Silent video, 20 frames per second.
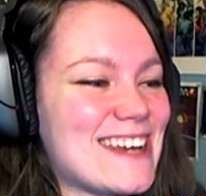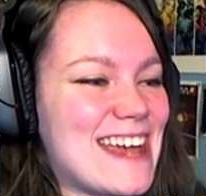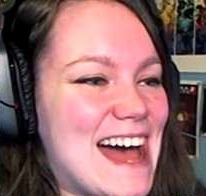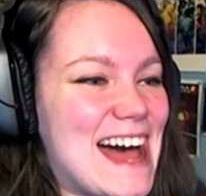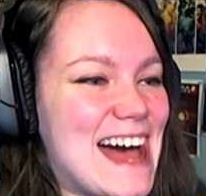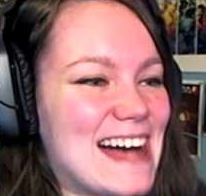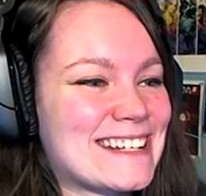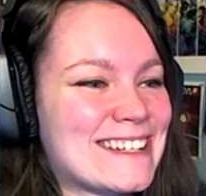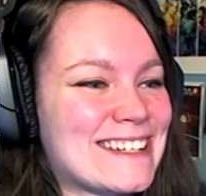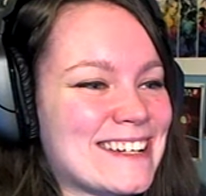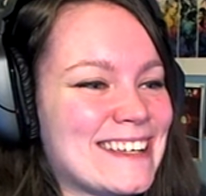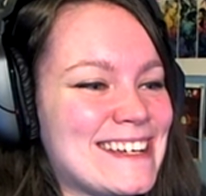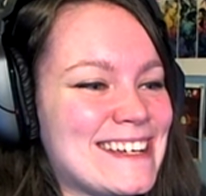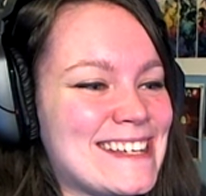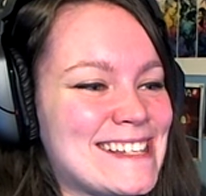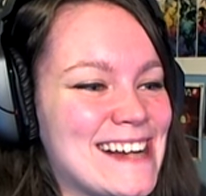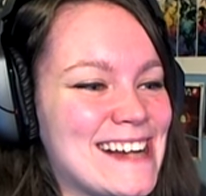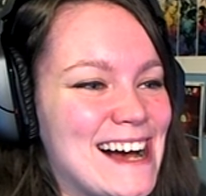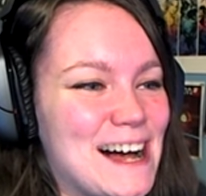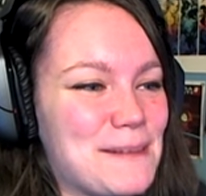she
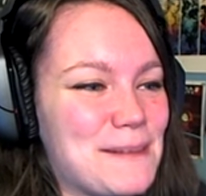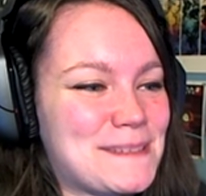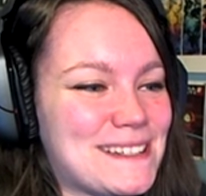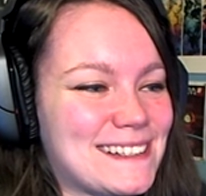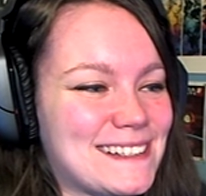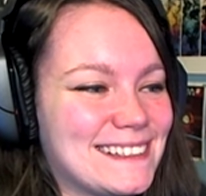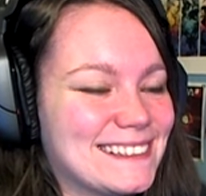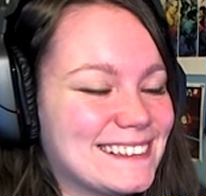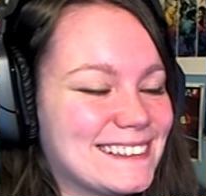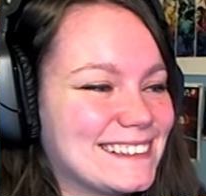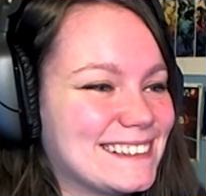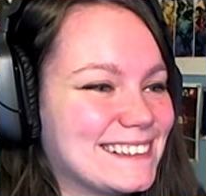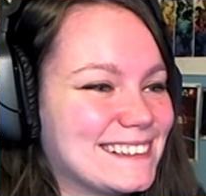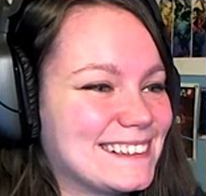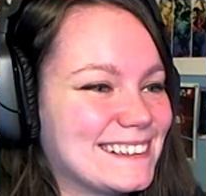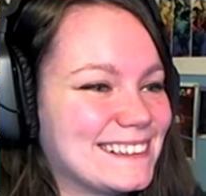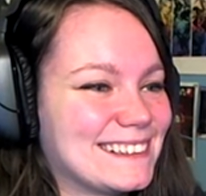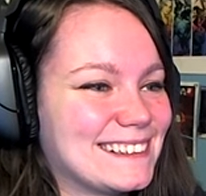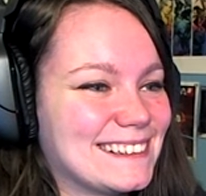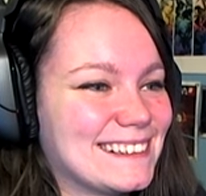actually stopped.
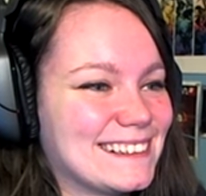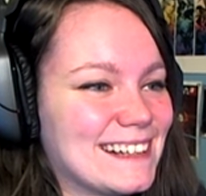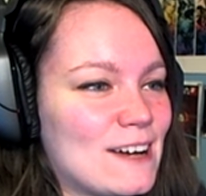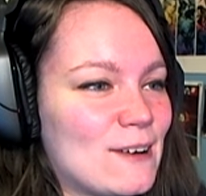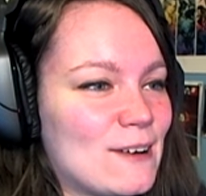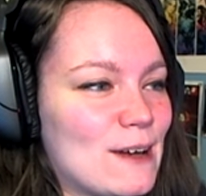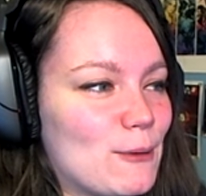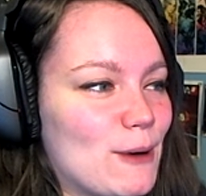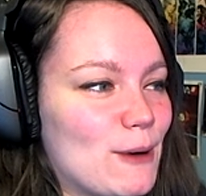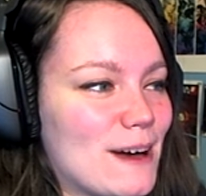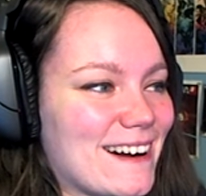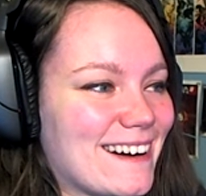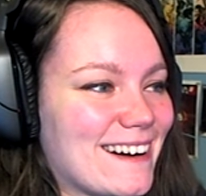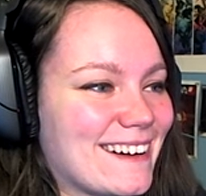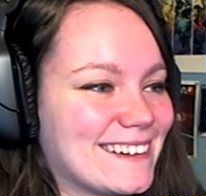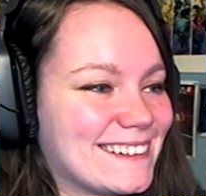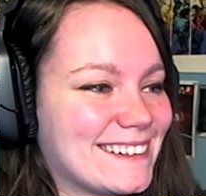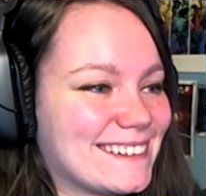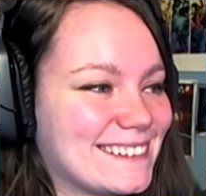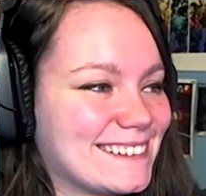I want
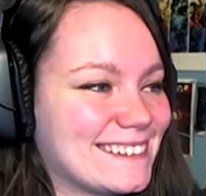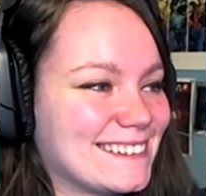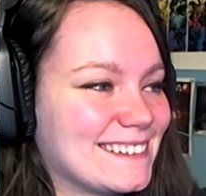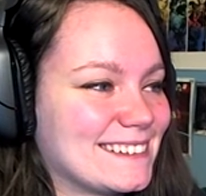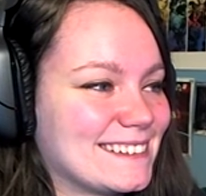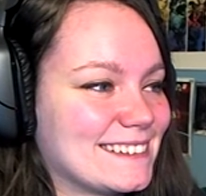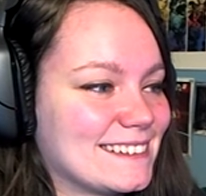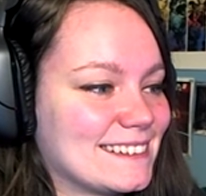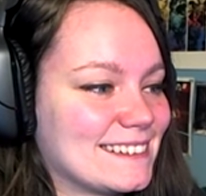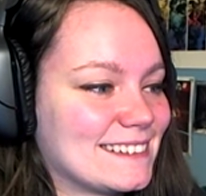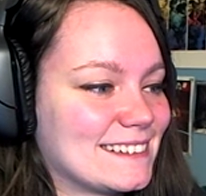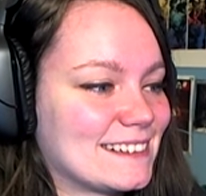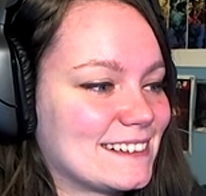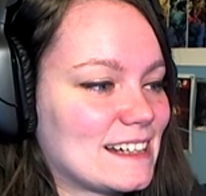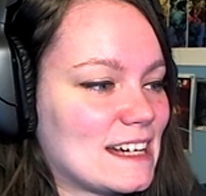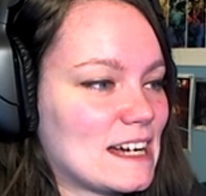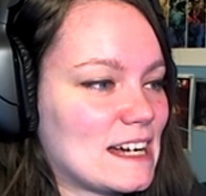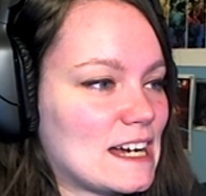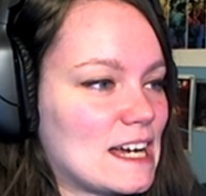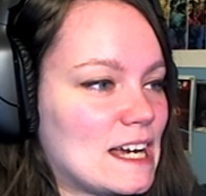her.
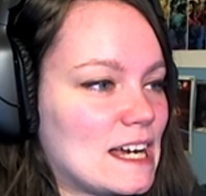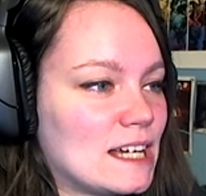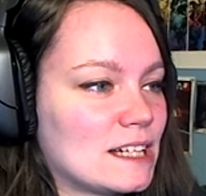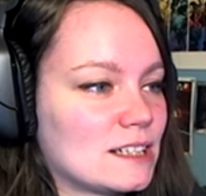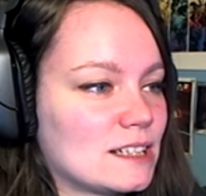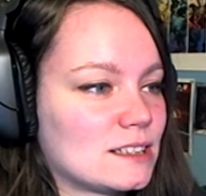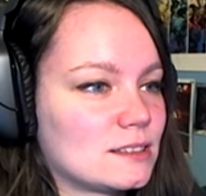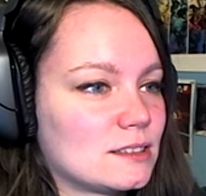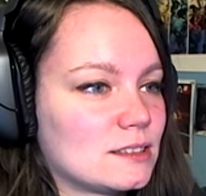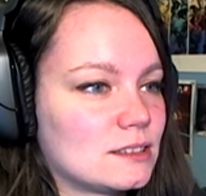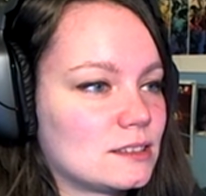I